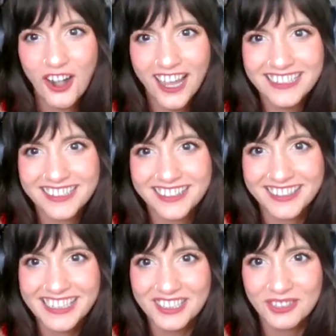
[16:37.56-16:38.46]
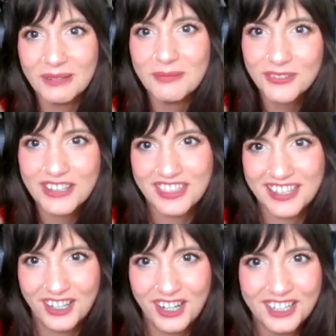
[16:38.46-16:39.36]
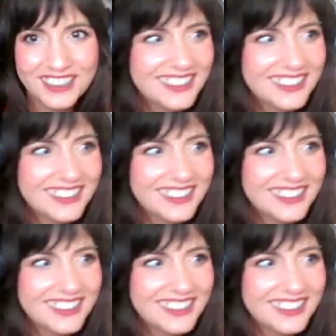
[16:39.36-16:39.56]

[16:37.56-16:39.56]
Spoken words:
trying to sneak into a movie theater.